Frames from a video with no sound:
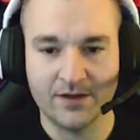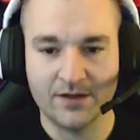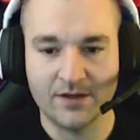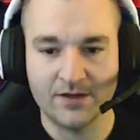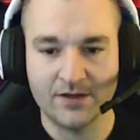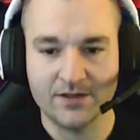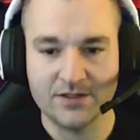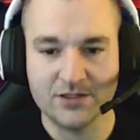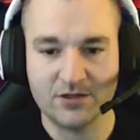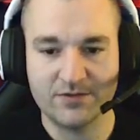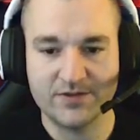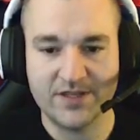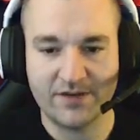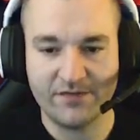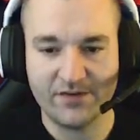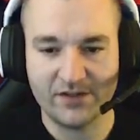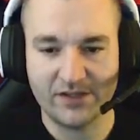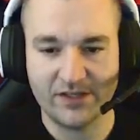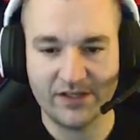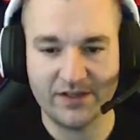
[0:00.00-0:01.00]
So
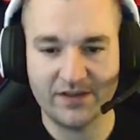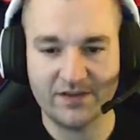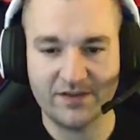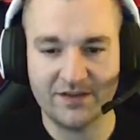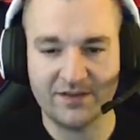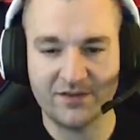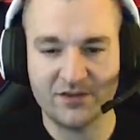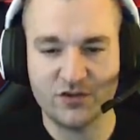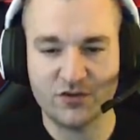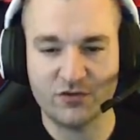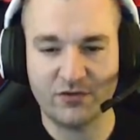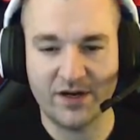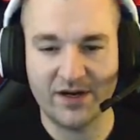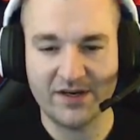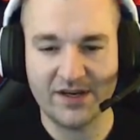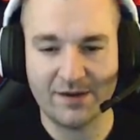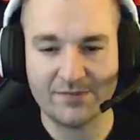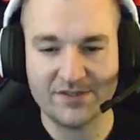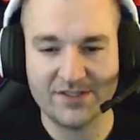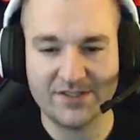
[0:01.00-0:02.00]
definitely the trend
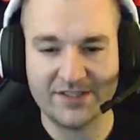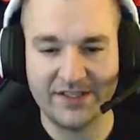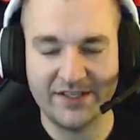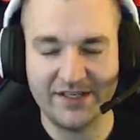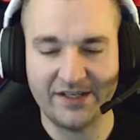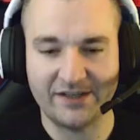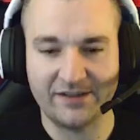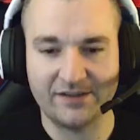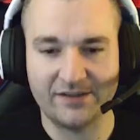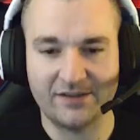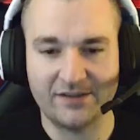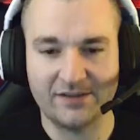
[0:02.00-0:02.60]
I'm seeing,